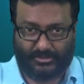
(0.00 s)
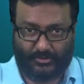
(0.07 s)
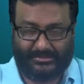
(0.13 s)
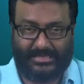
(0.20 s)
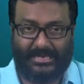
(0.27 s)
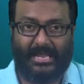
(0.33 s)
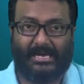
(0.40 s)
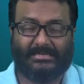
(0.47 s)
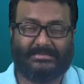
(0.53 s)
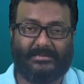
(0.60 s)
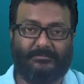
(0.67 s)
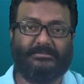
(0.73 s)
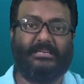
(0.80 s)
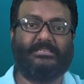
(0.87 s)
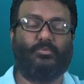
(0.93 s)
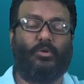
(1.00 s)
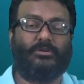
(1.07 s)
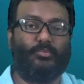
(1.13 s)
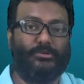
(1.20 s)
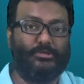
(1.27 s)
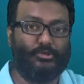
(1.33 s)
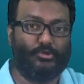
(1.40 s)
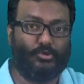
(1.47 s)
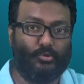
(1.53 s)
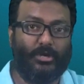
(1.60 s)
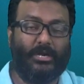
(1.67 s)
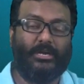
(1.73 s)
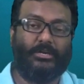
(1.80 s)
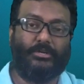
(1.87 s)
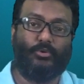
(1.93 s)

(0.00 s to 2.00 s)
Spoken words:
So in the last some days, what will you do?